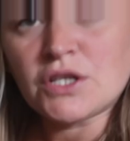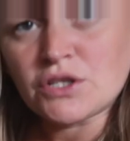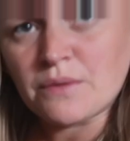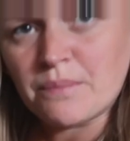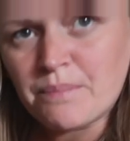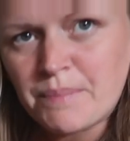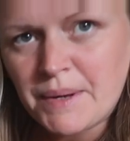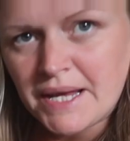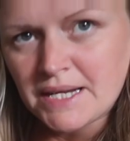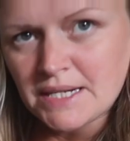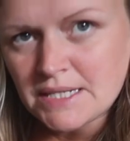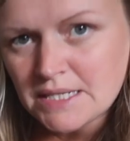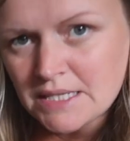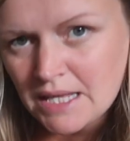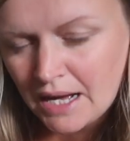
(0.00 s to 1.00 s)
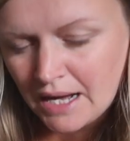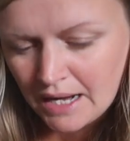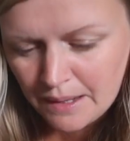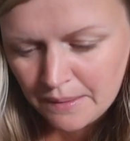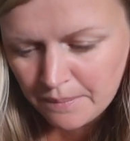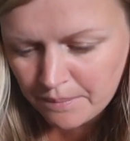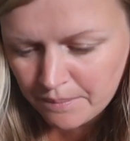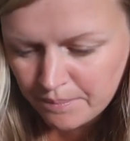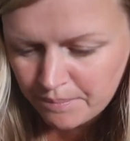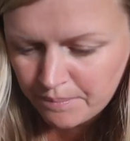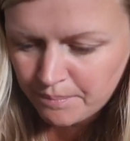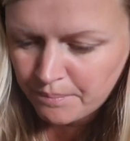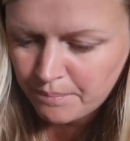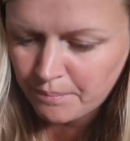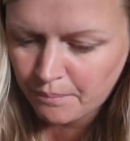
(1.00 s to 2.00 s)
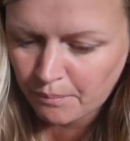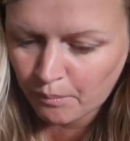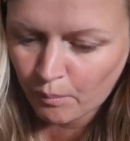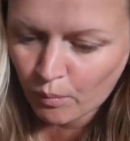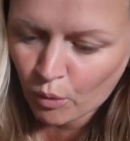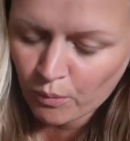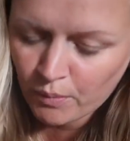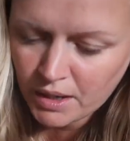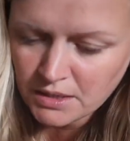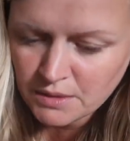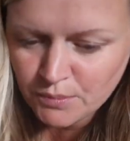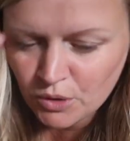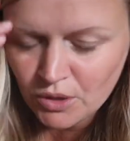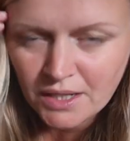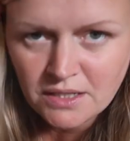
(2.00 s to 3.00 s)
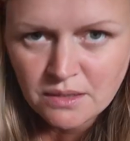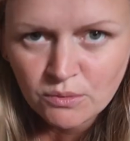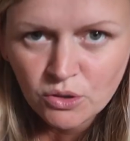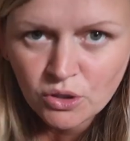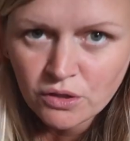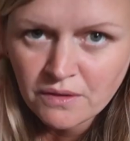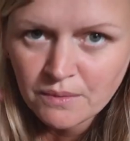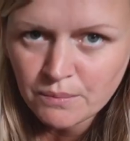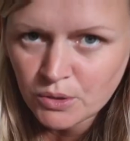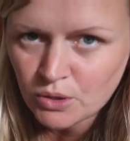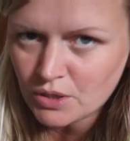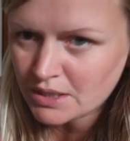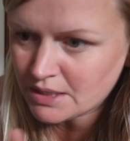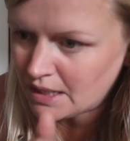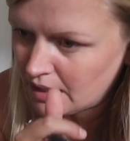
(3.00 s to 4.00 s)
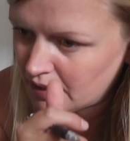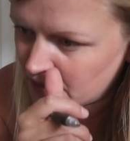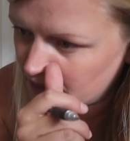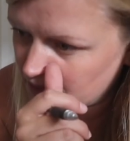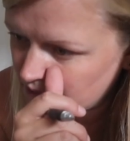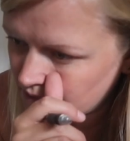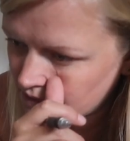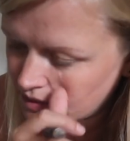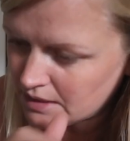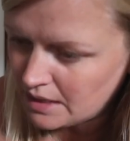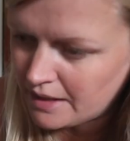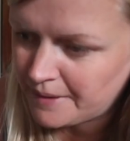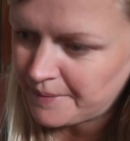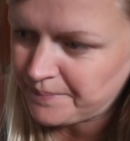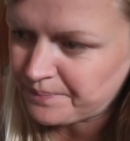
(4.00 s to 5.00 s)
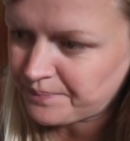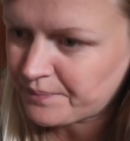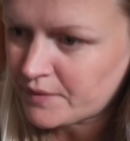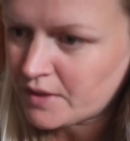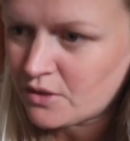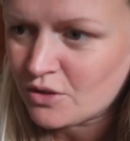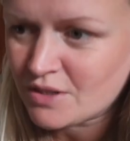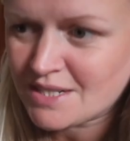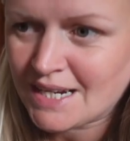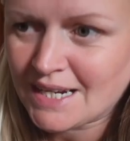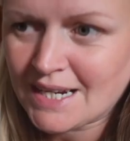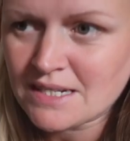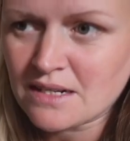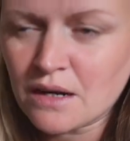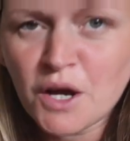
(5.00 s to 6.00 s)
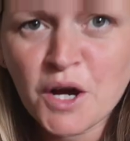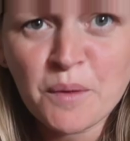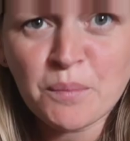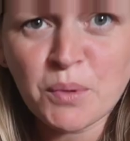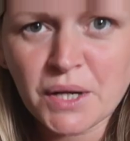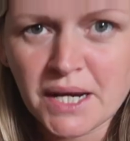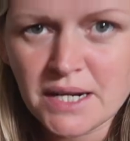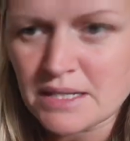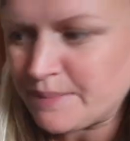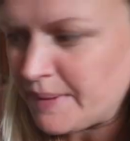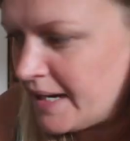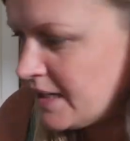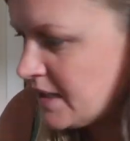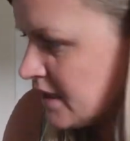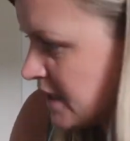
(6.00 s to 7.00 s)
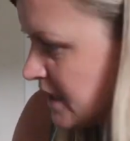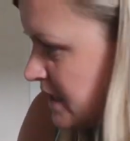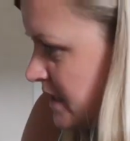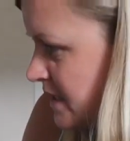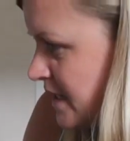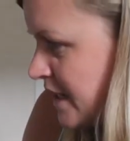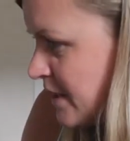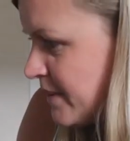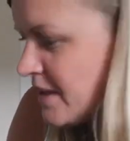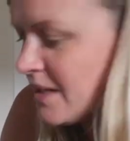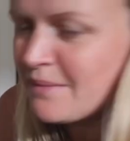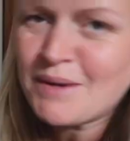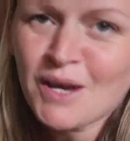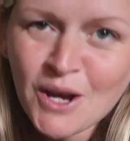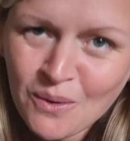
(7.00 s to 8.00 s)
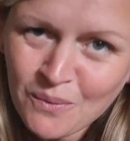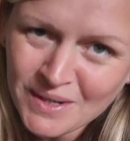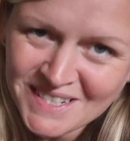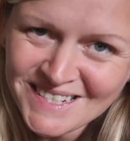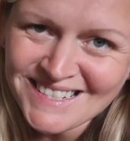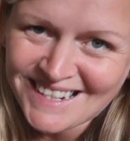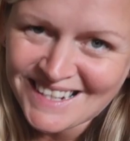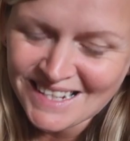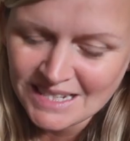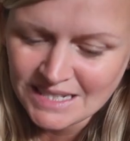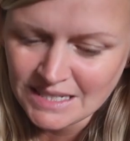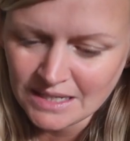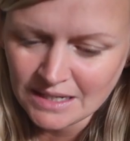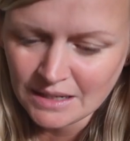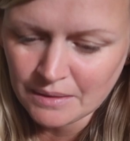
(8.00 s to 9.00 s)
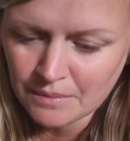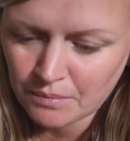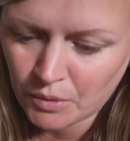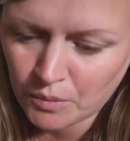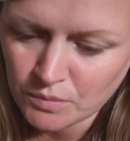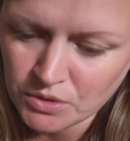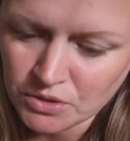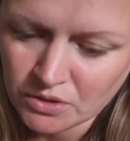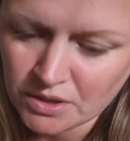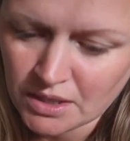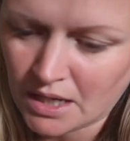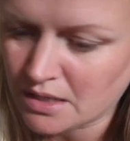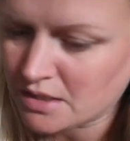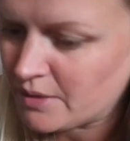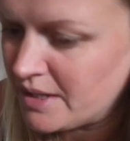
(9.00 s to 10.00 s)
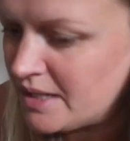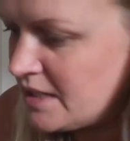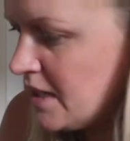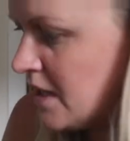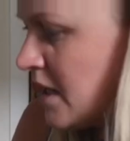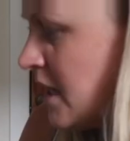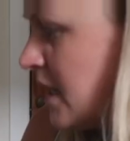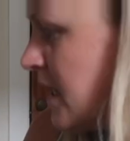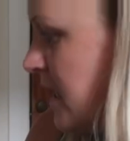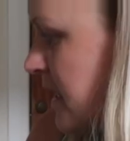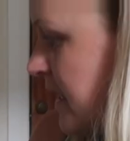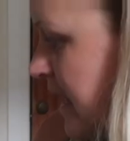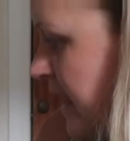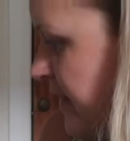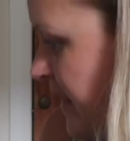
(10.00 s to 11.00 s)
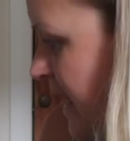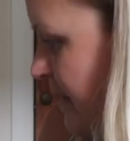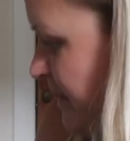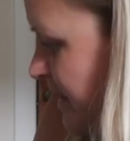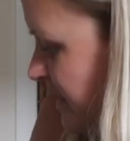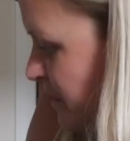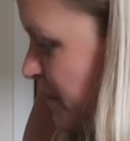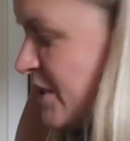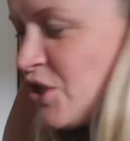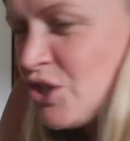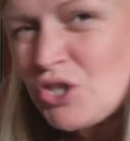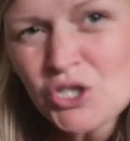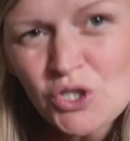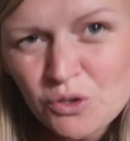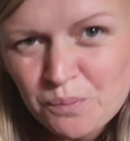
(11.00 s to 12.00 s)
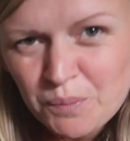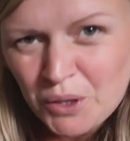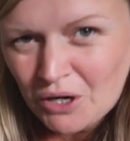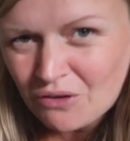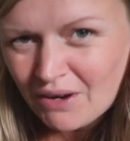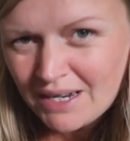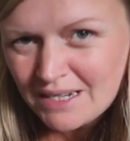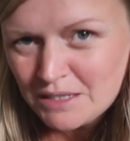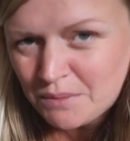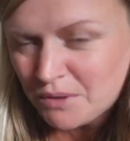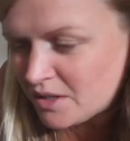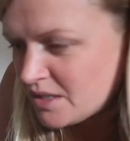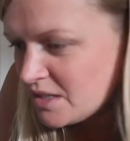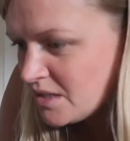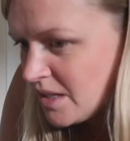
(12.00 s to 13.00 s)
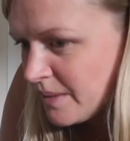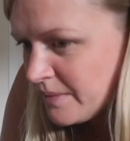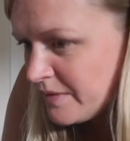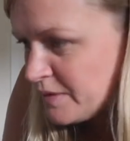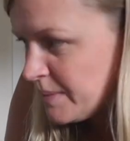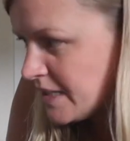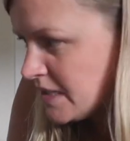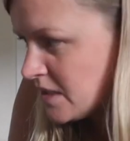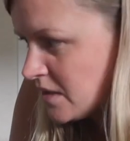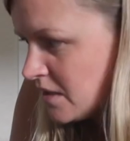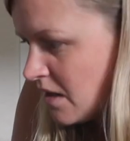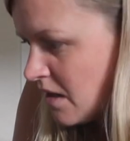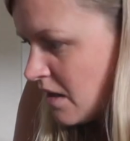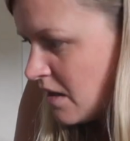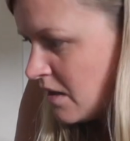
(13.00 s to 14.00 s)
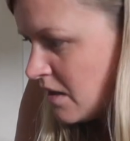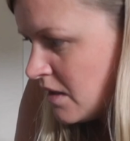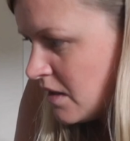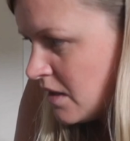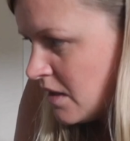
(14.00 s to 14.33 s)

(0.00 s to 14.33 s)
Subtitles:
some bits that Mum has bought, like some colouring books and not a sandcastle, bucket and spade and things to take with them, which is nice that Mum's done that. So I need to get them. I think we should be all right, to be honest, in terms of space in the car.